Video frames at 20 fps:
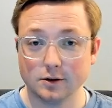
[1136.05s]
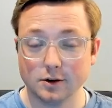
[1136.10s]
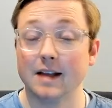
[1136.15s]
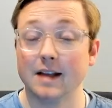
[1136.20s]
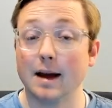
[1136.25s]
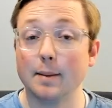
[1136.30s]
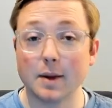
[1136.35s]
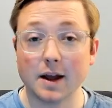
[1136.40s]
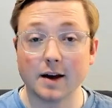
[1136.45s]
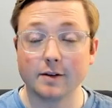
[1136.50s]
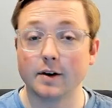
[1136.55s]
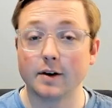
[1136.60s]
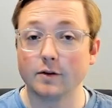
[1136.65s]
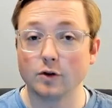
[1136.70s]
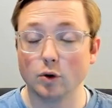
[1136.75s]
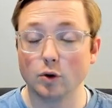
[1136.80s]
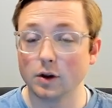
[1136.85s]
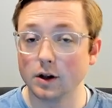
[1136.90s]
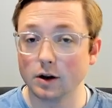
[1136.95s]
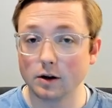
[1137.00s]
That may have given
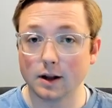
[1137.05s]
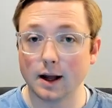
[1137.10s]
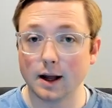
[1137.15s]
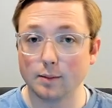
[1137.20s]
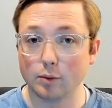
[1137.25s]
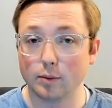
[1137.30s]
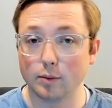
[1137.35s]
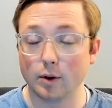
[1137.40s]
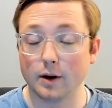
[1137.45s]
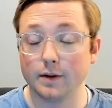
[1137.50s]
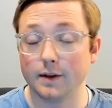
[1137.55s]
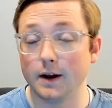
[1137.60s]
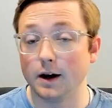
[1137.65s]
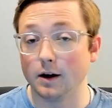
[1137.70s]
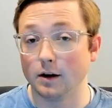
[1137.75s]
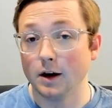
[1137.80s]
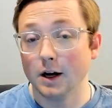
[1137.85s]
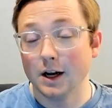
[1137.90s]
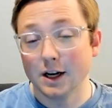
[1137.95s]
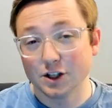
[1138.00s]
you a little light bulb right there.